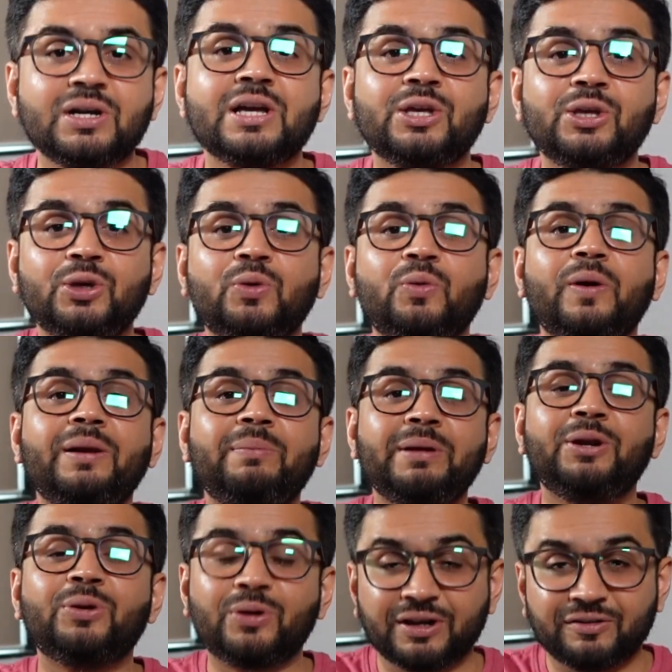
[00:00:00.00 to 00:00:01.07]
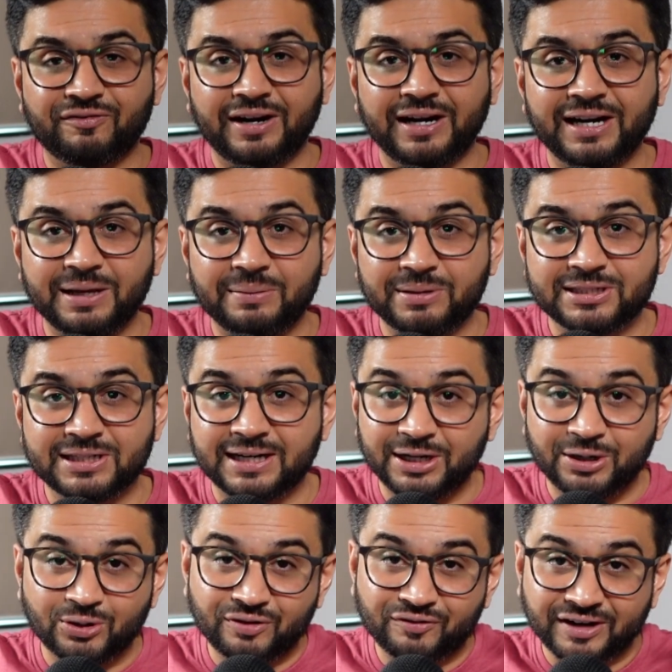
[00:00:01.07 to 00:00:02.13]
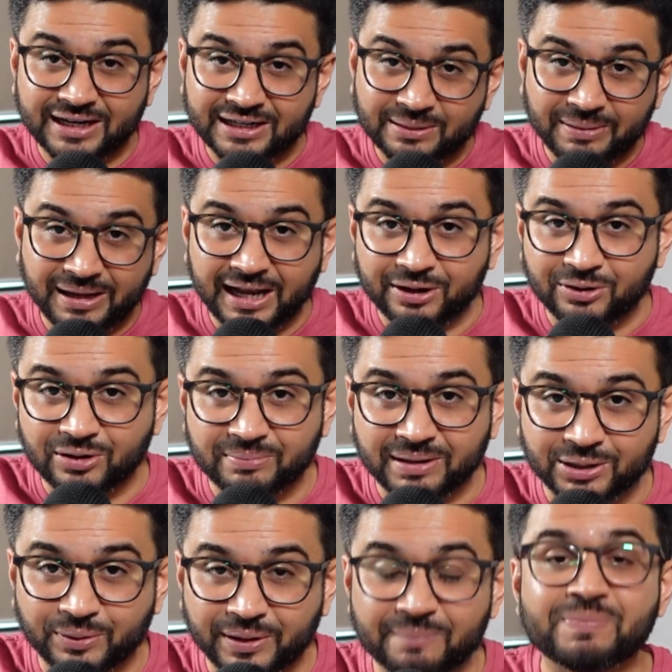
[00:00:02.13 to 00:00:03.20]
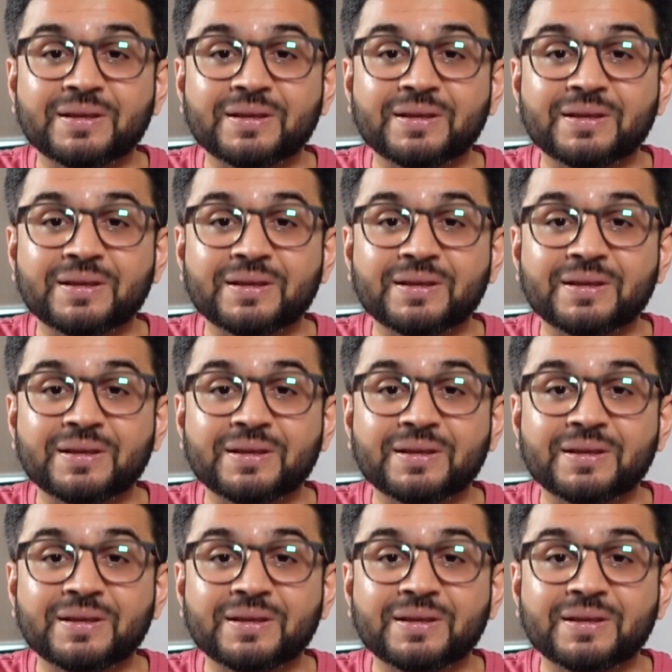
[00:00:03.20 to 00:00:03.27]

you will be notified immediately. Don't forget the bell icon, by the way.